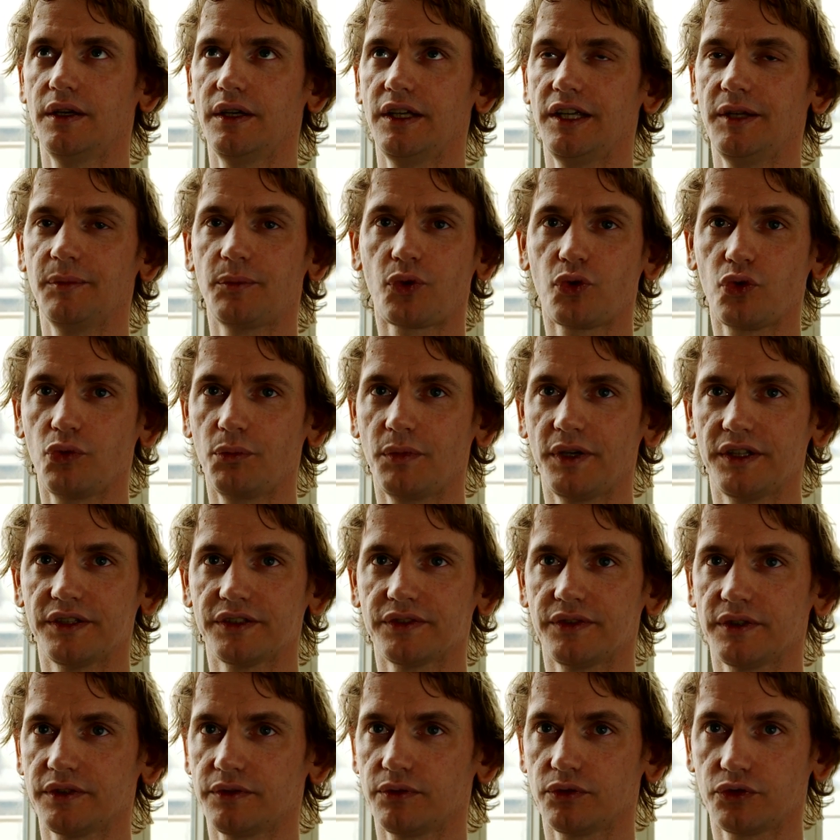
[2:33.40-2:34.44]
improvements
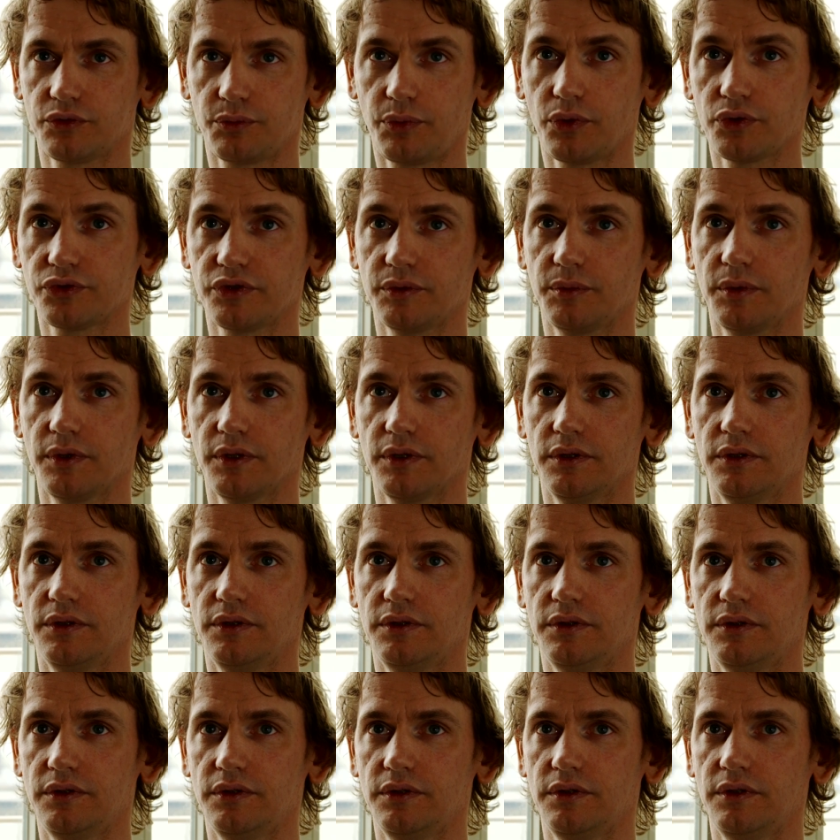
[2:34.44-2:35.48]
that was possible
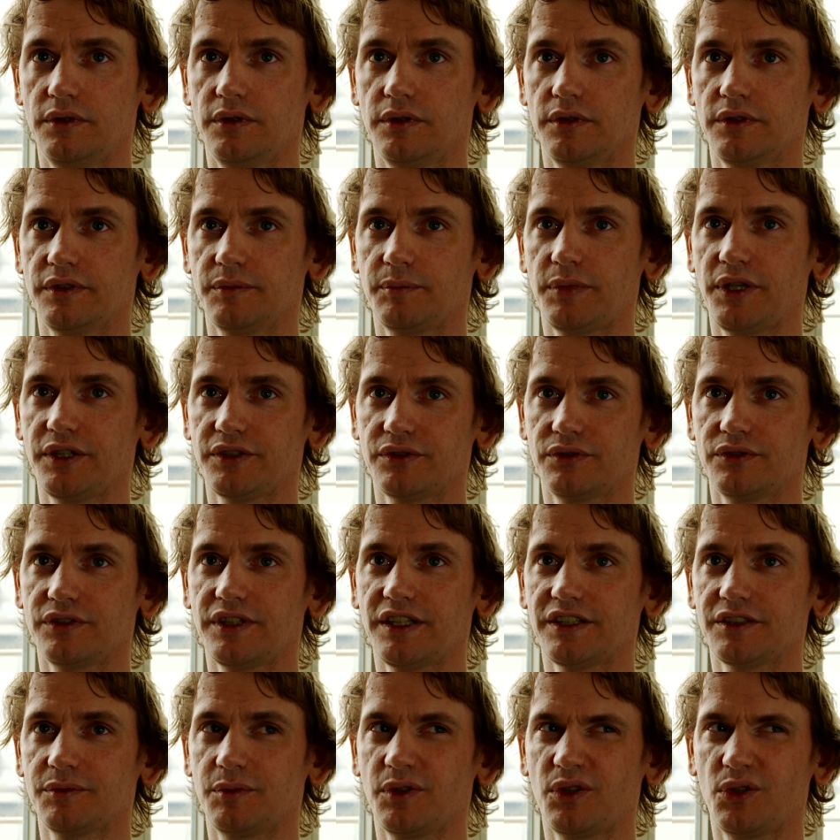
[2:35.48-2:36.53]
based on
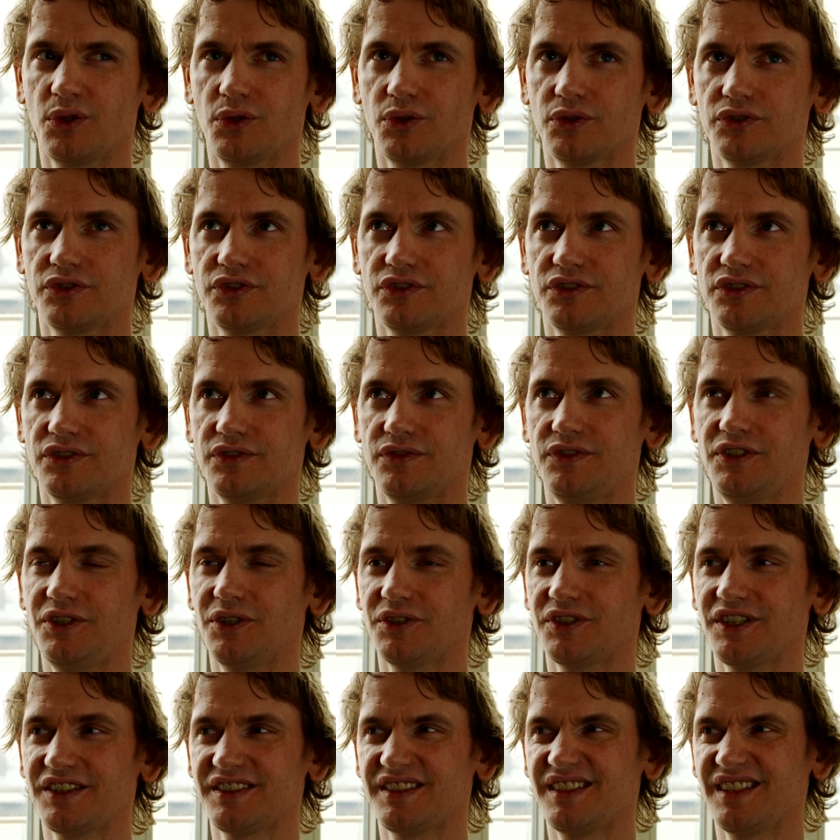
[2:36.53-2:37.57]
tests, because video
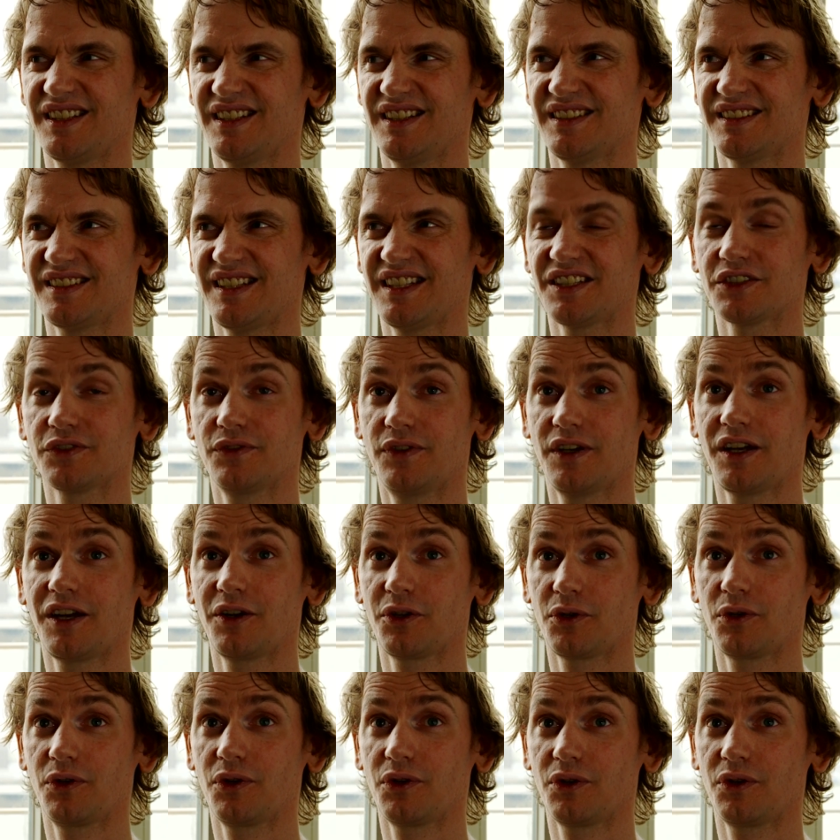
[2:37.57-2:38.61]
testing takes very
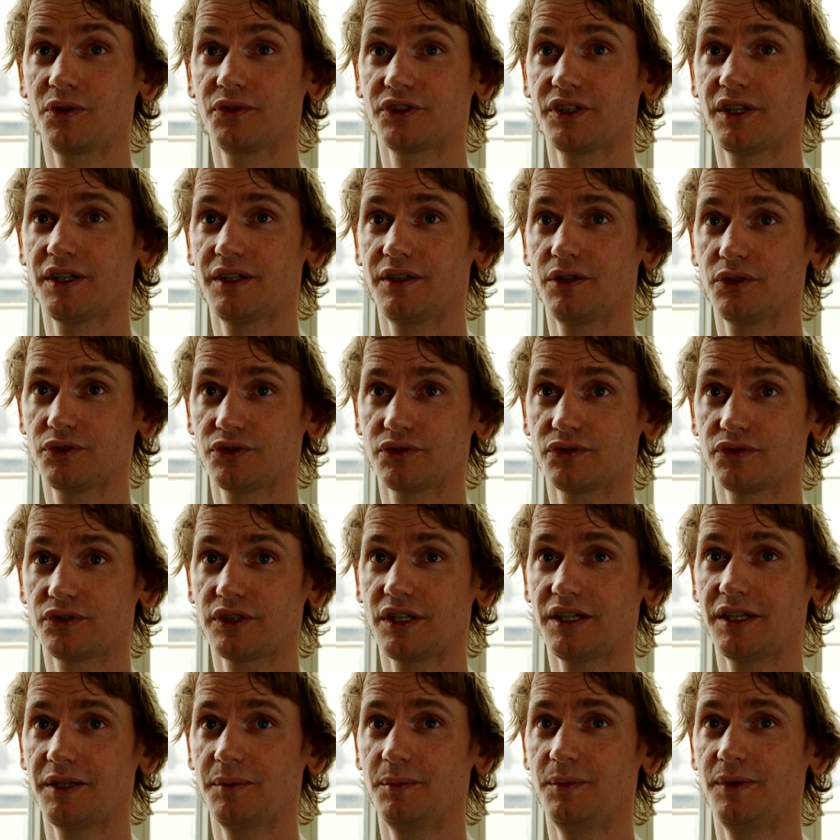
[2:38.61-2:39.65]
long lots of
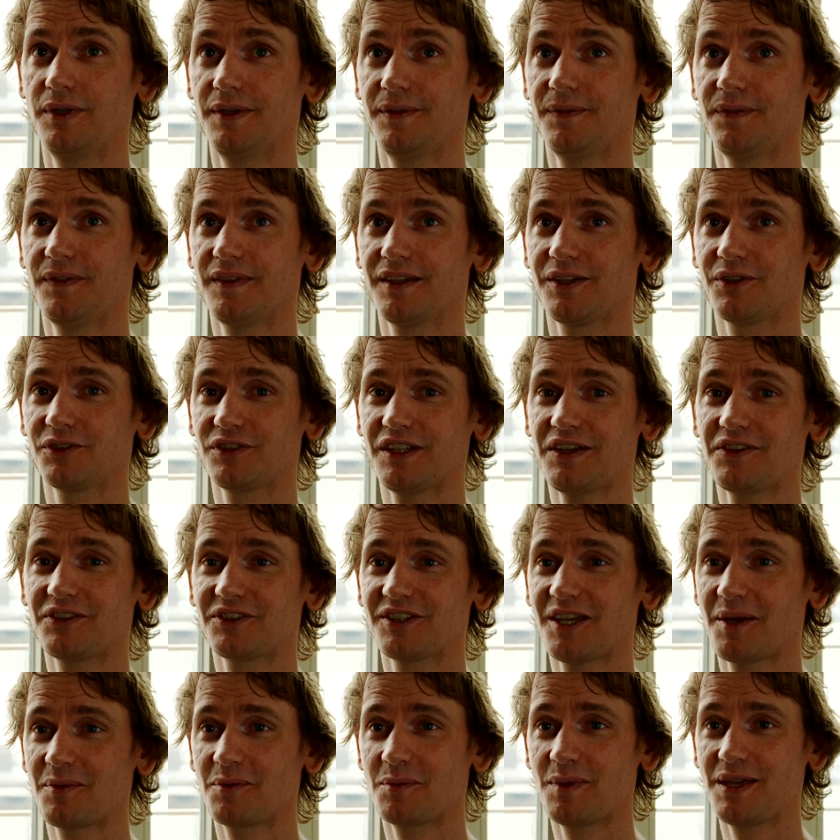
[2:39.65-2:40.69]
time, because every
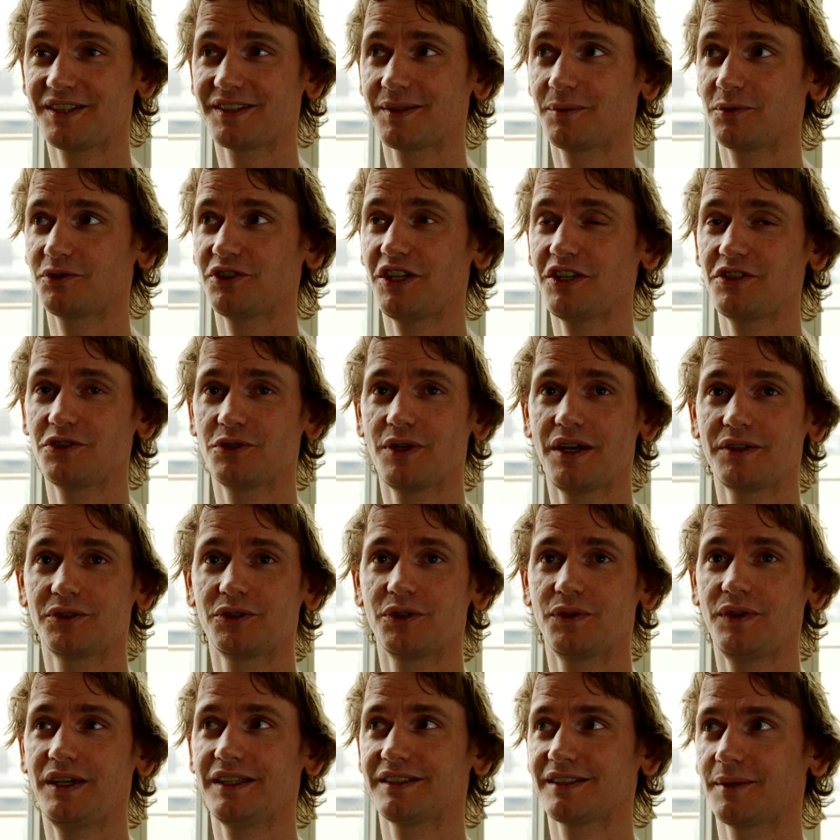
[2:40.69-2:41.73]
time you make some change you have to
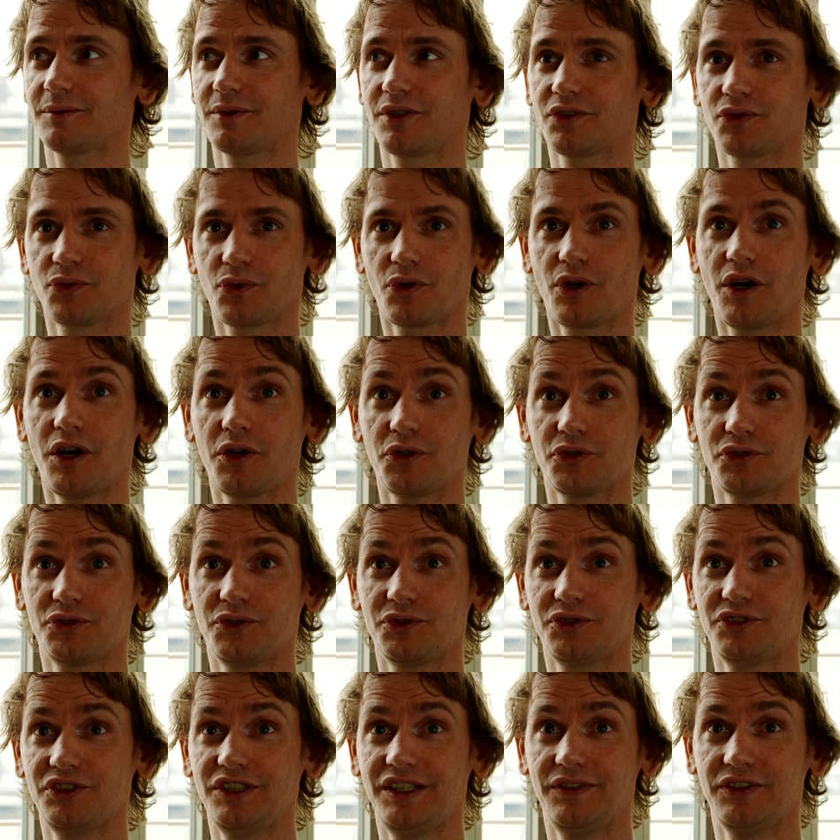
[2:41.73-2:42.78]
wait sometimes for hours to
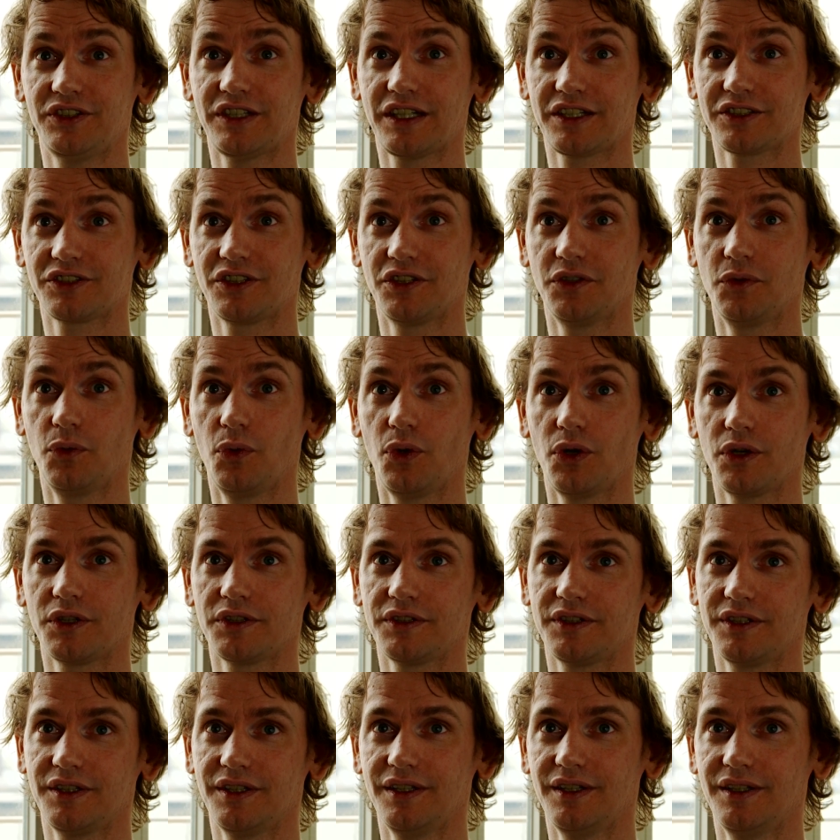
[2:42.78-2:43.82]
see if it actually
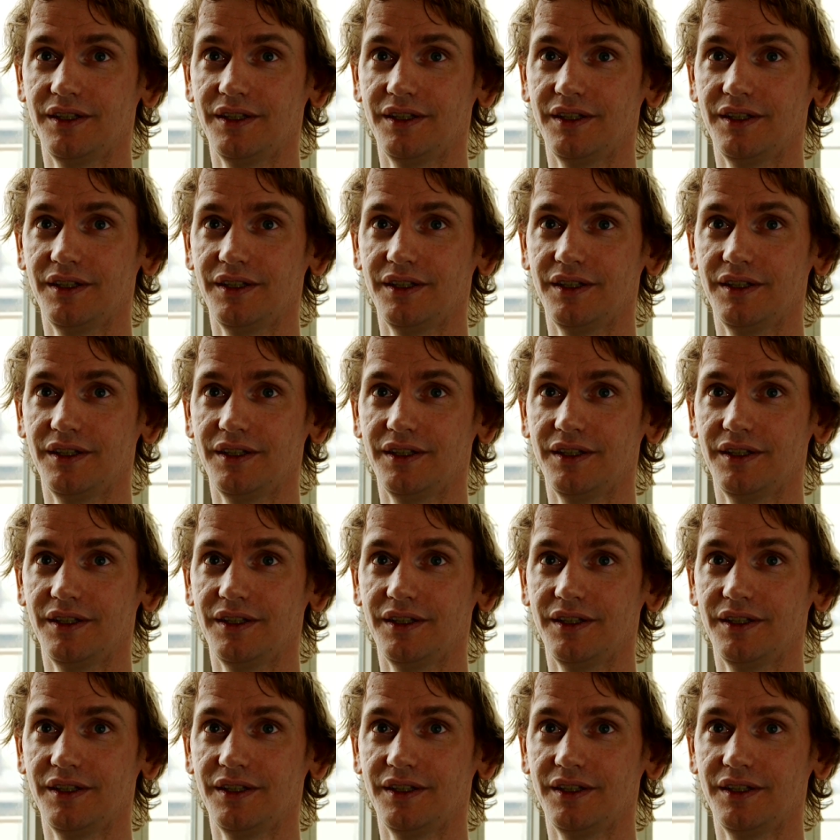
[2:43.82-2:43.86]
worked.